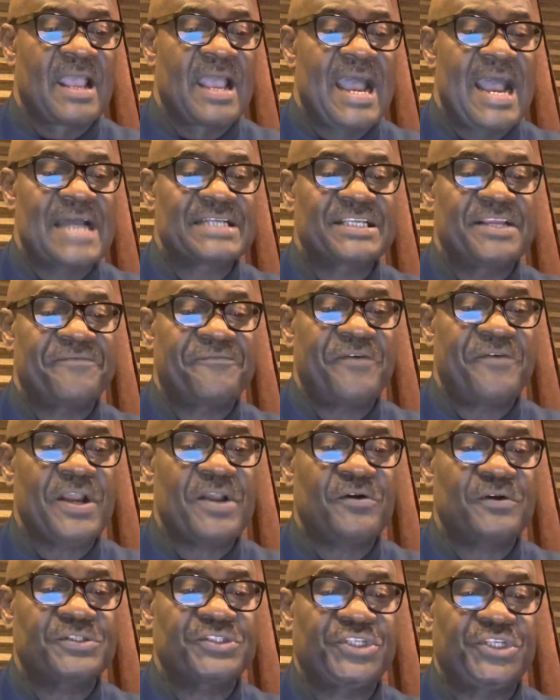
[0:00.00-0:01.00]
As a
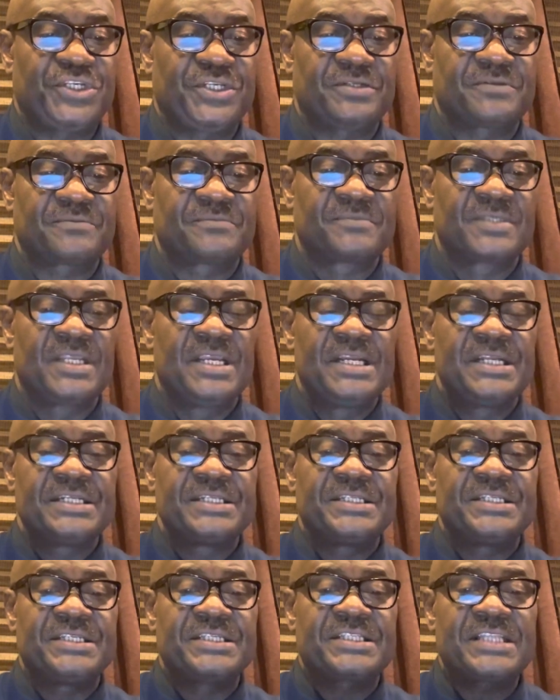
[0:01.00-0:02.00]
faculty,
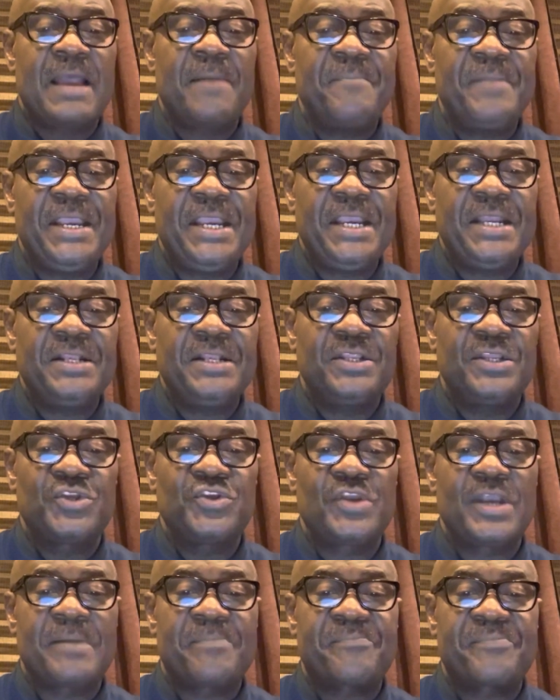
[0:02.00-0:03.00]
determining
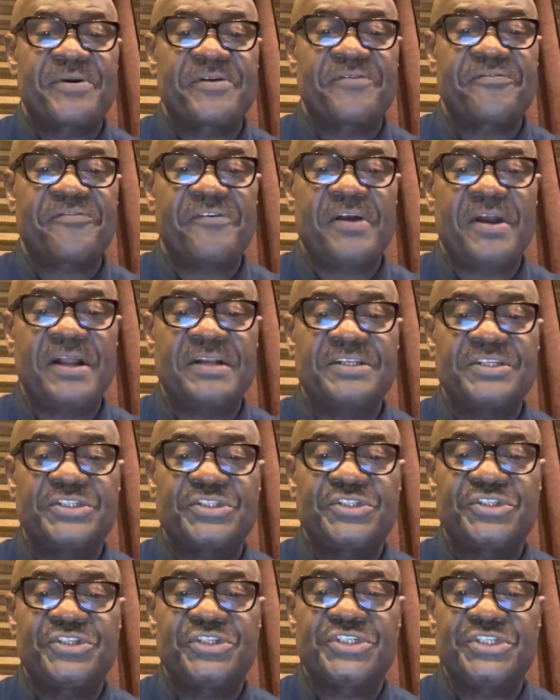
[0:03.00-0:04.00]
your preferred
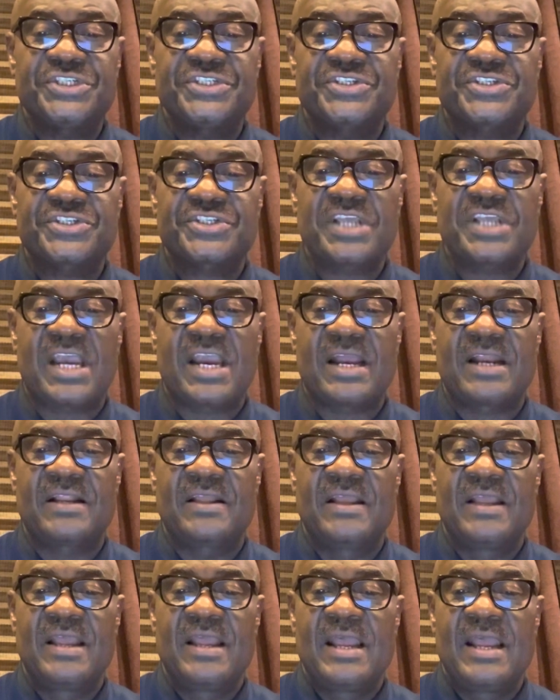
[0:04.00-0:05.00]
teaching style
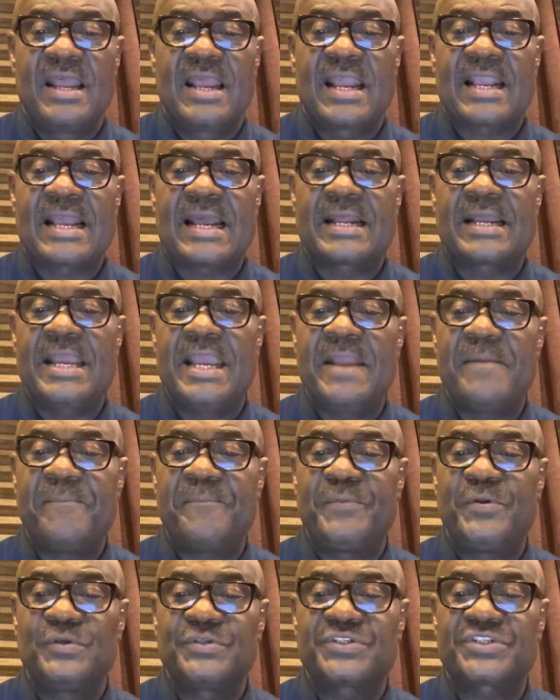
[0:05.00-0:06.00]
can help
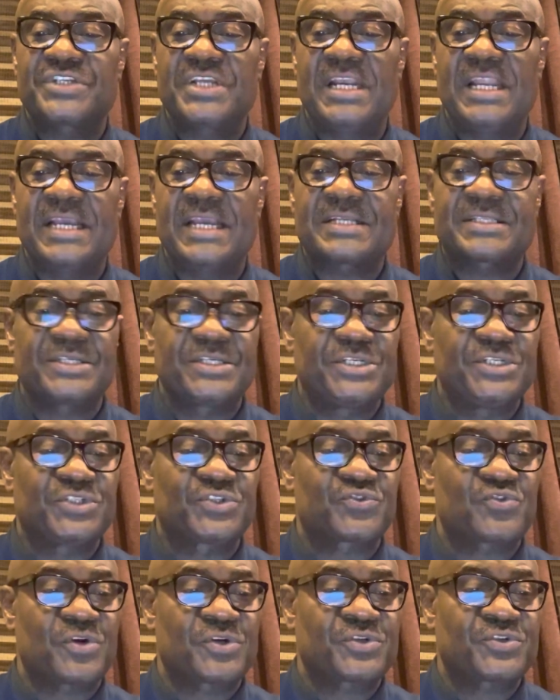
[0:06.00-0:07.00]
you select
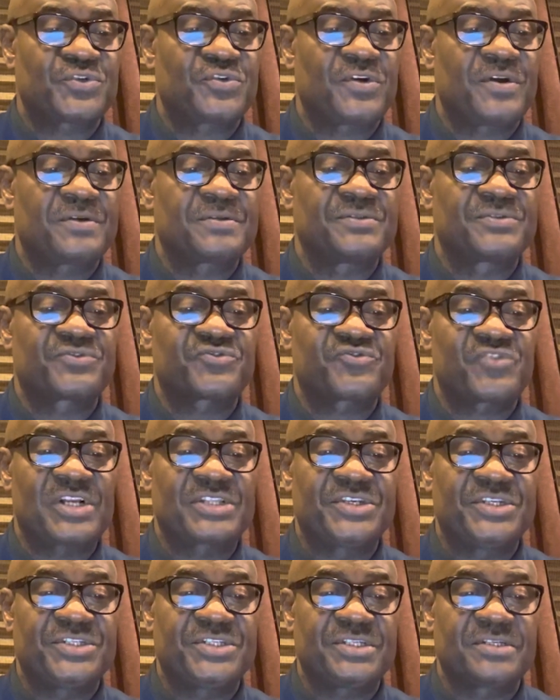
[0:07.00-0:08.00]
instructional
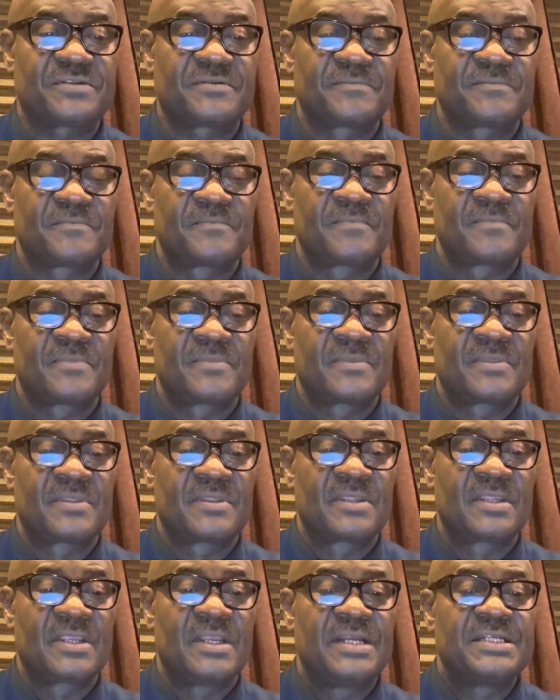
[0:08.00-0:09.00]
strategy.
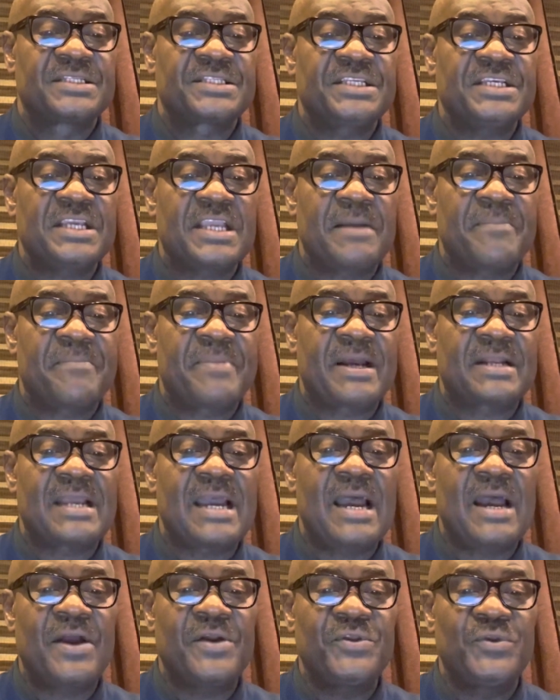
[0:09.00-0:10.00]
Think about
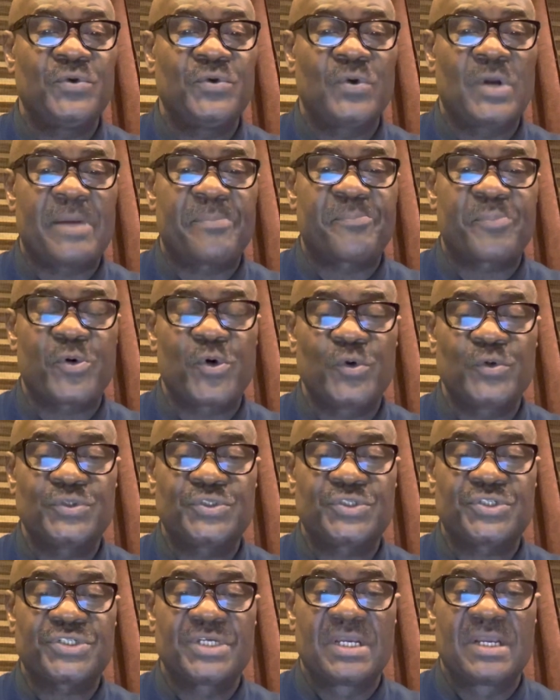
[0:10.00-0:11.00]
how you
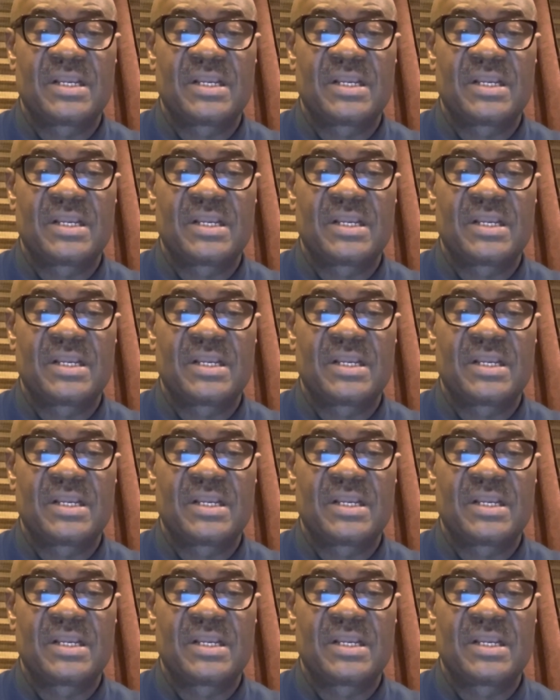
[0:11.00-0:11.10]
approach